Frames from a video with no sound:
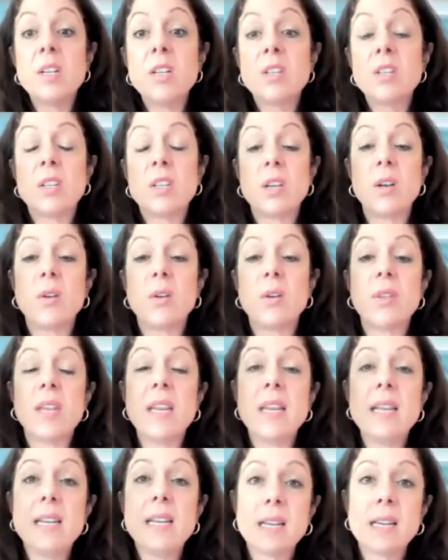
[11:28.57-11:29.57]
So the
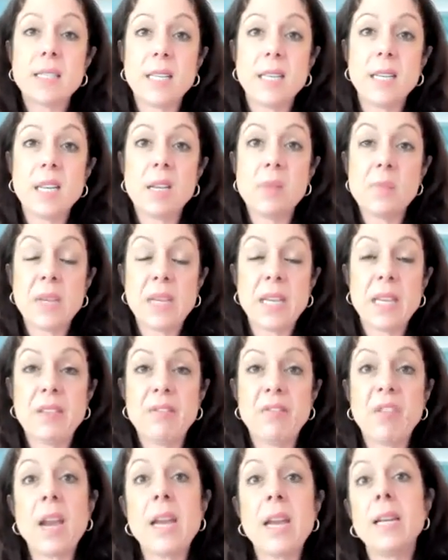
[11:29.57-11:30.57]
indexing can
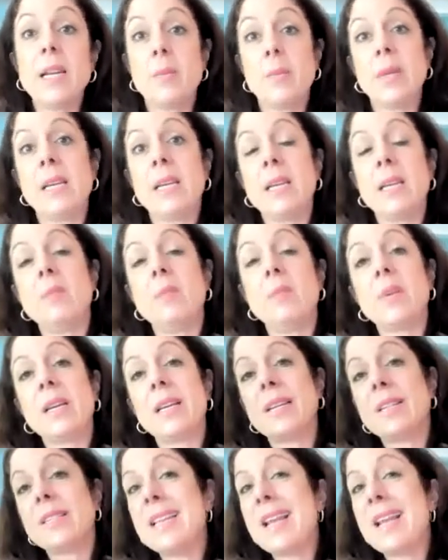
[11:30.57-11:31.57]
finally begin
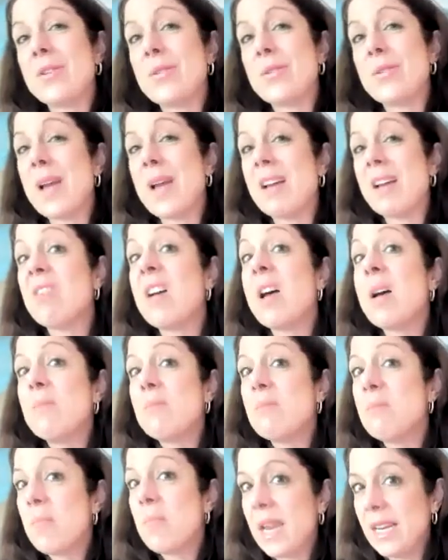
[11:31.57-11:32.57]
because now you have
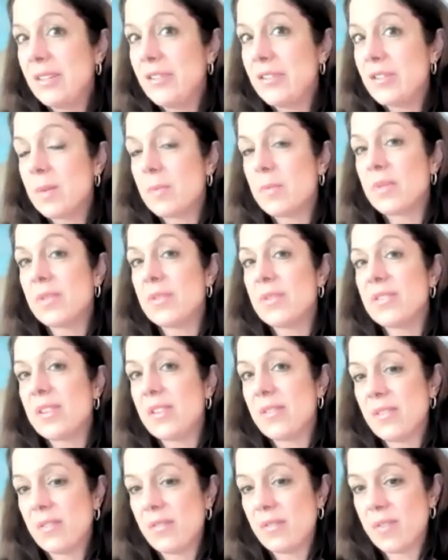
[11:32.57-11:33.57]
page numbers
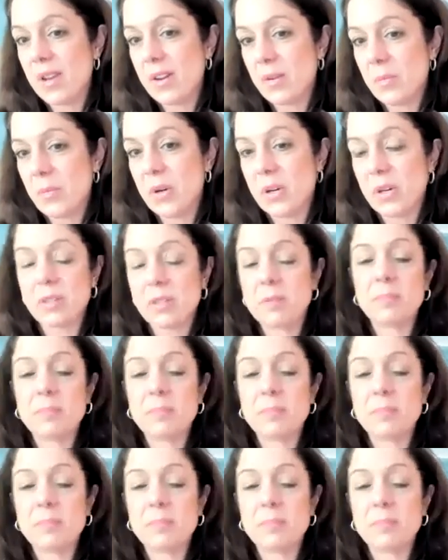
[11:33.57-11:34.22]
of the final book.